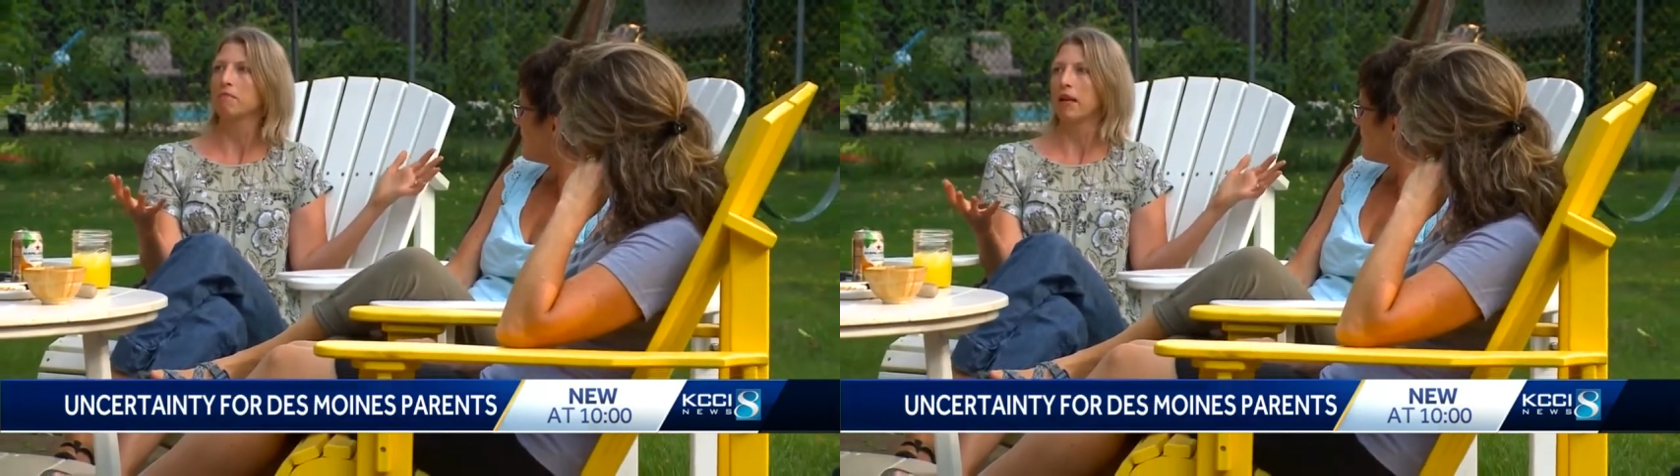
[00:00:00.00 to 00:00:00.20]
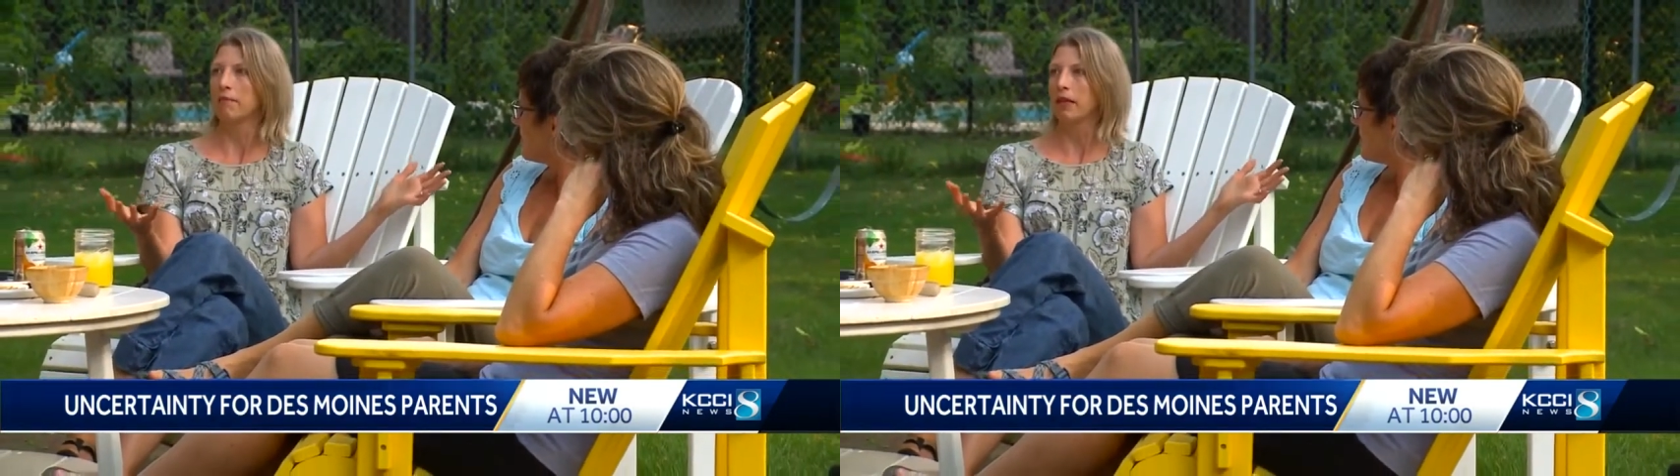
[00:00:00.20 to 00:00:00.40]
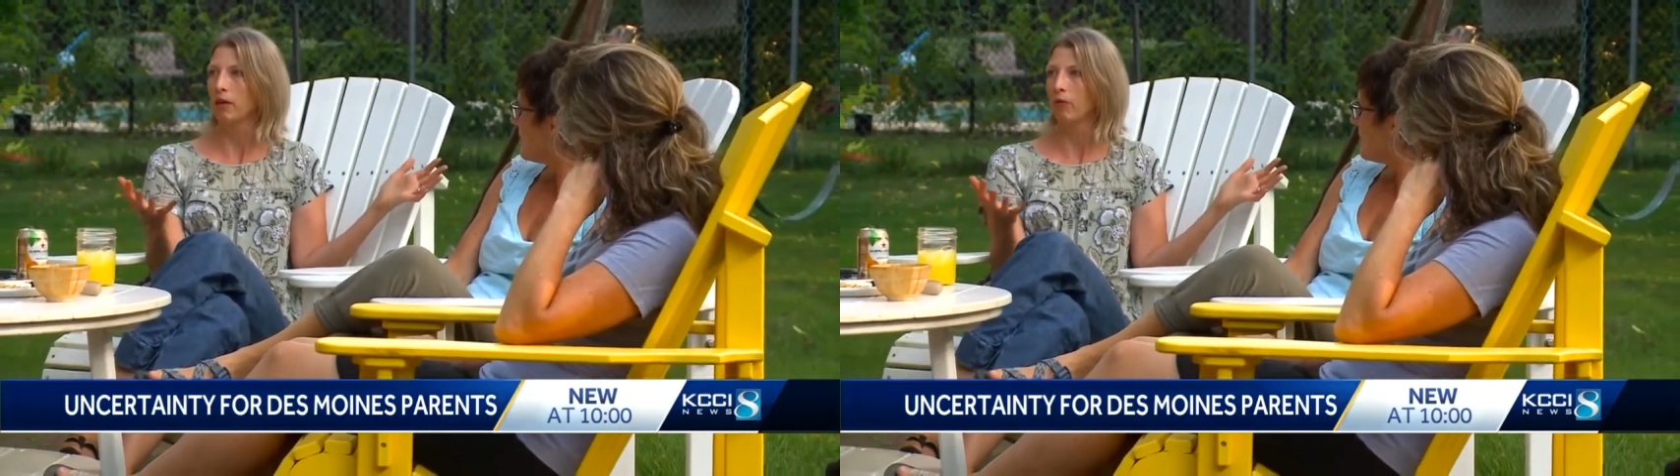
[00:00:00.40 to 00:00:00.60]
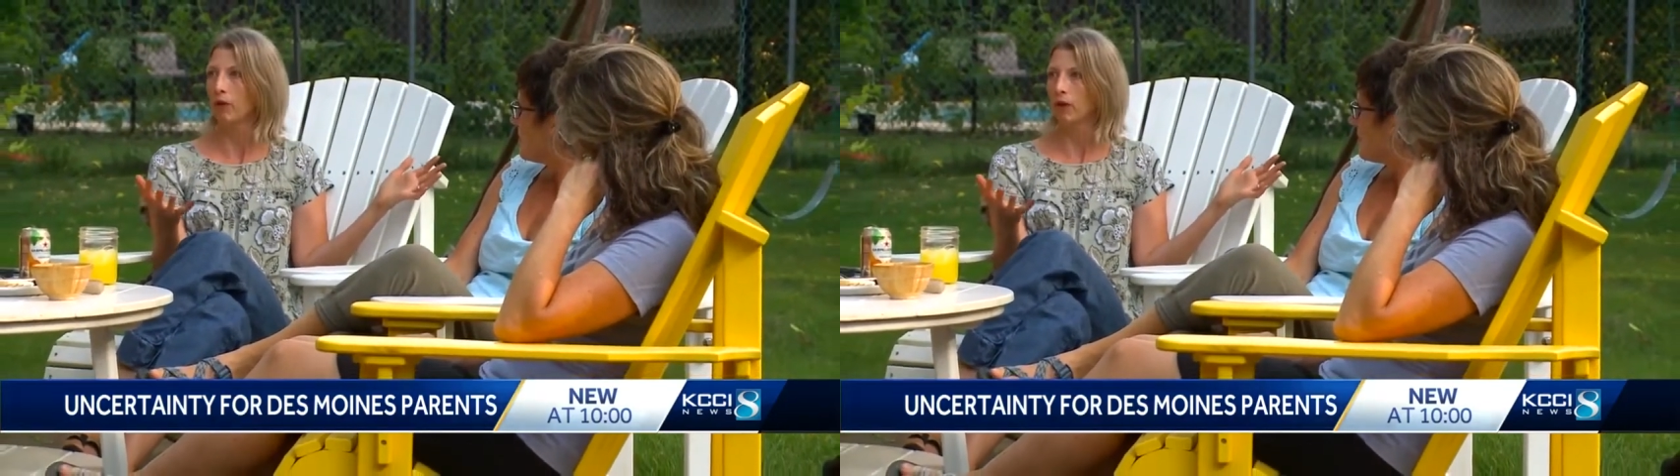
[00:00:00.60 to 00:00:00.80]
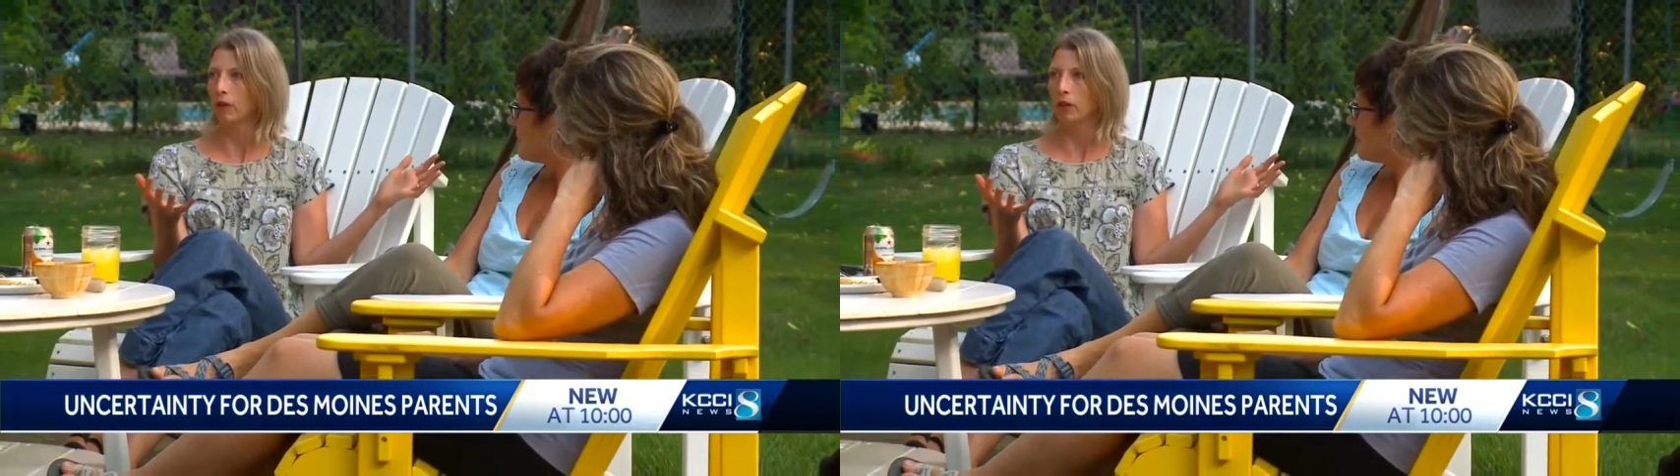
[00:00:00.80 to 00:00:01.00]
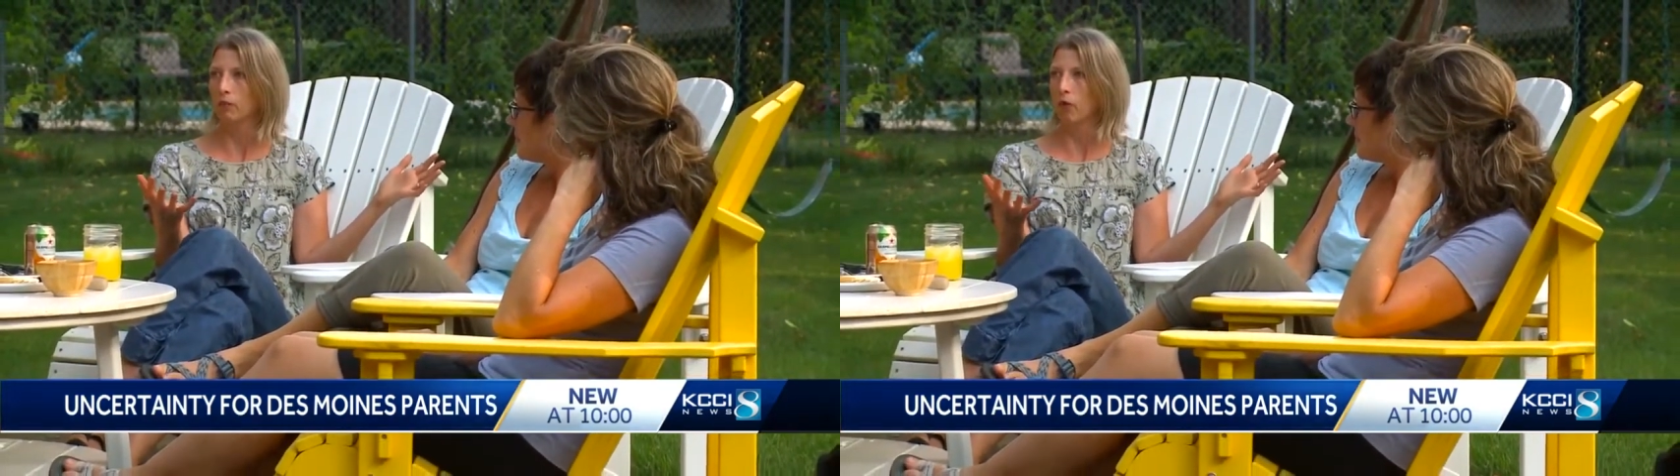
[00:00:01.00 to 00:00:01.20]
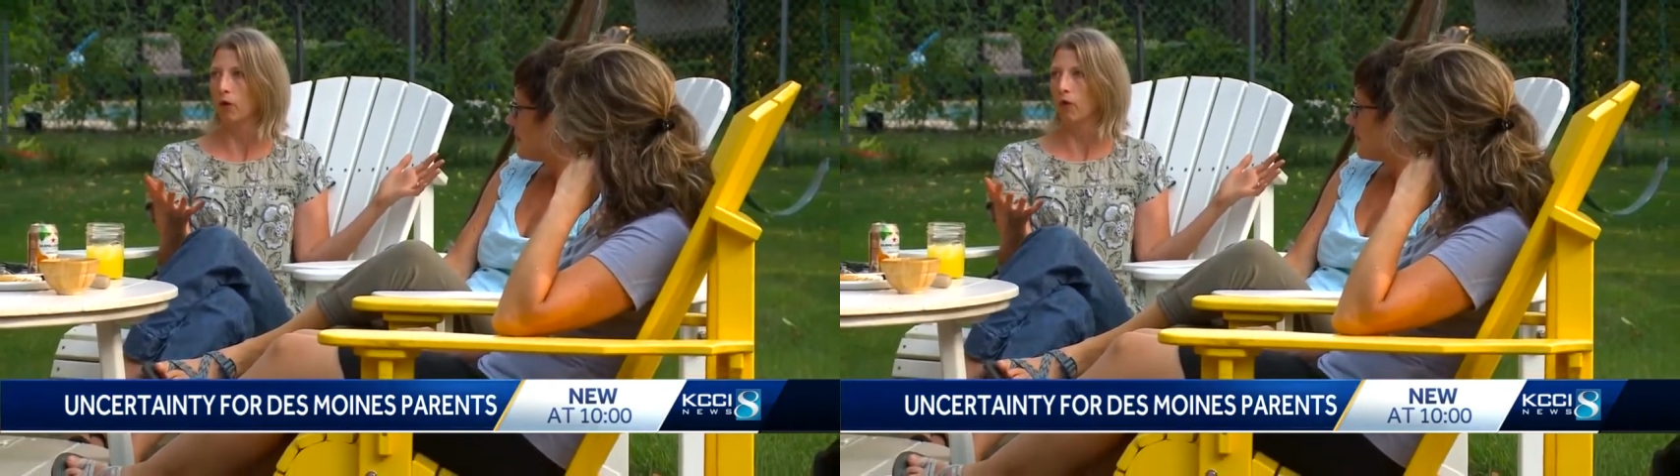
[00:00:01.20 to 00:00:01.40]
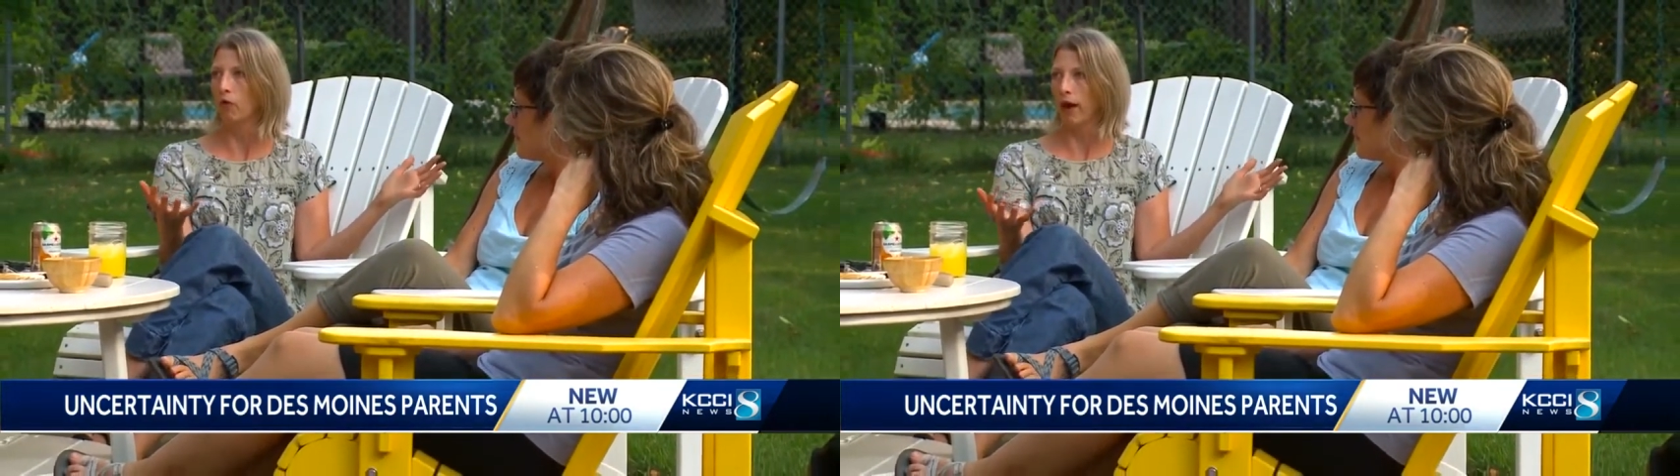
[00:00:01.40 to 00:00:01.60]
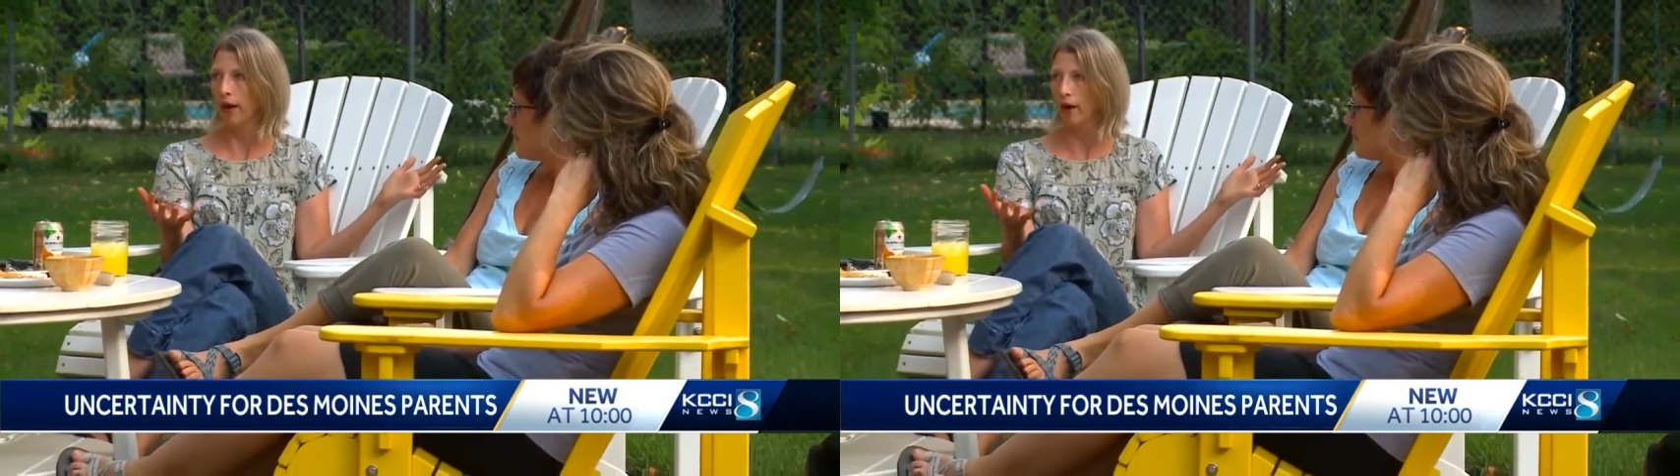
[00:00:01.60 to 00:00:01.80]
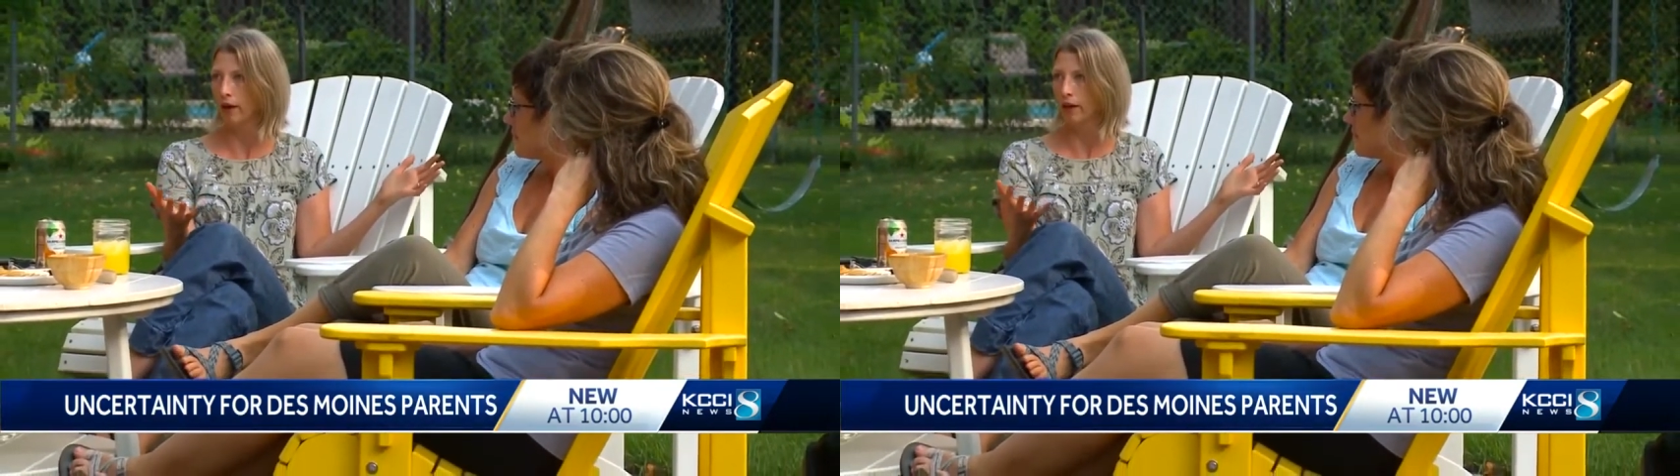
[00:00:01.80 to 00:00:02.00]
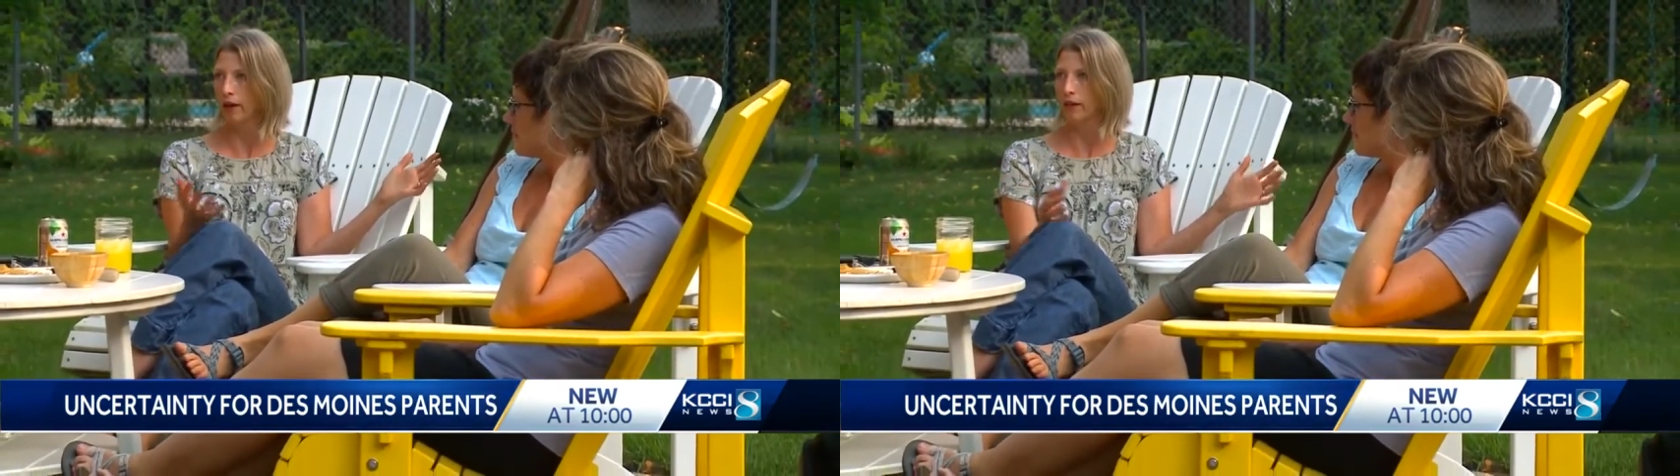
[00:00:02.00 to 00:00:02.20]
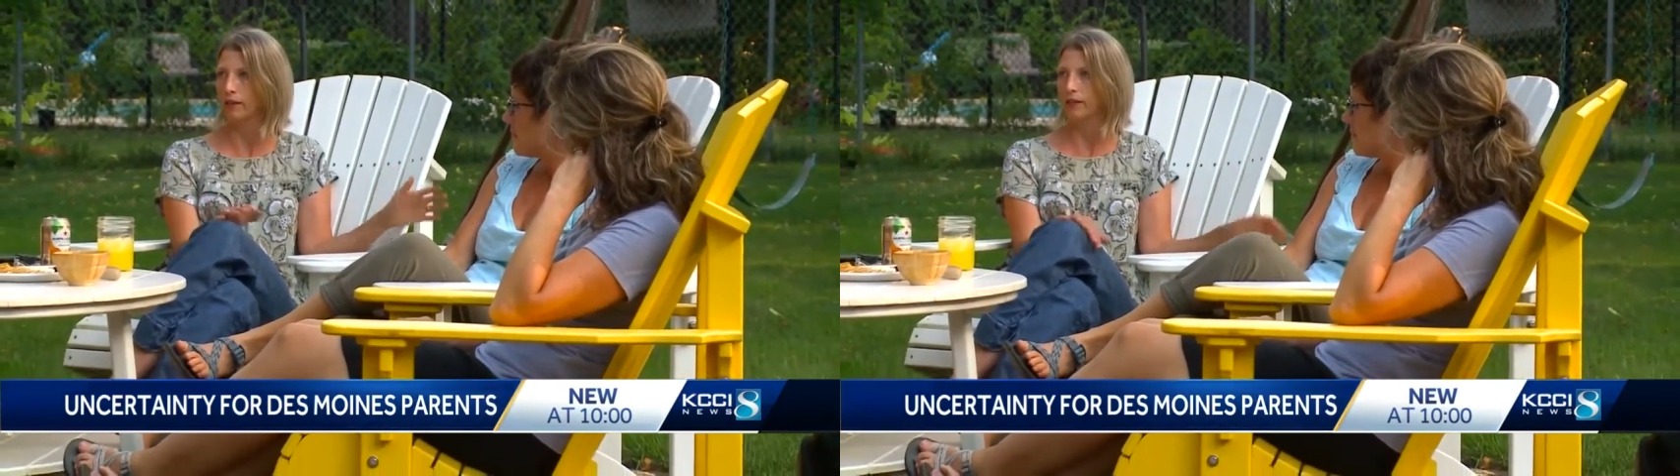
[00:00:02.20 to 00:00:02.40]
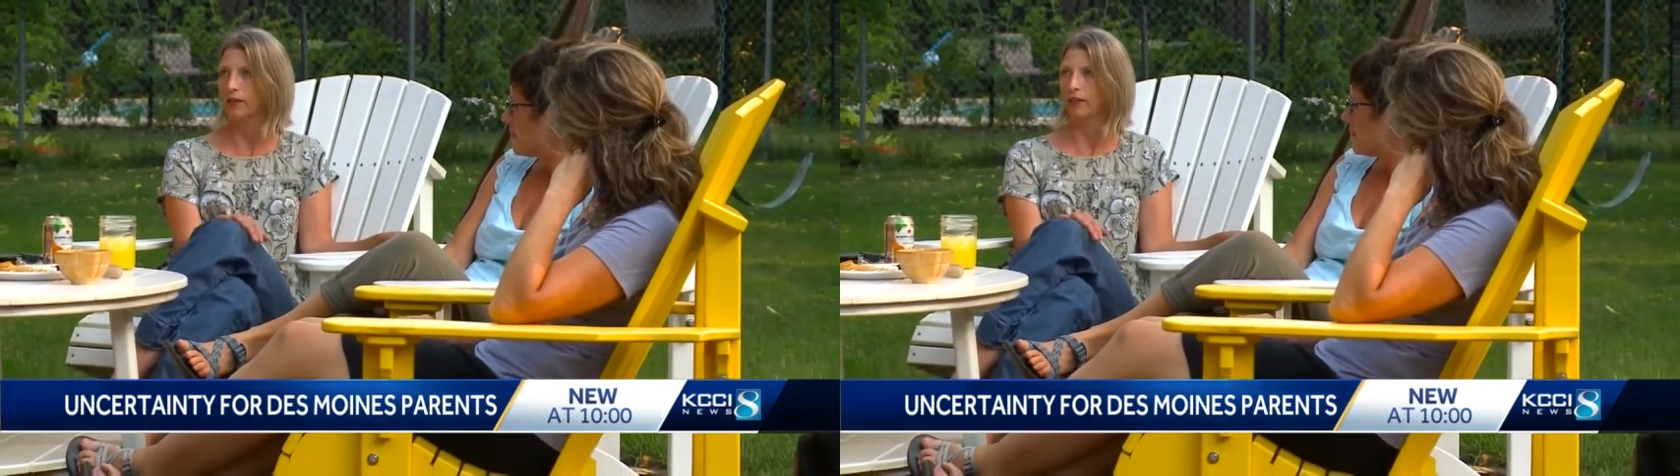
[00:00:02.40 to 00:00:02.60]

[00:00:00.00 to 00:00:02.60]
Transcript: These Des Moines moms had a lot to say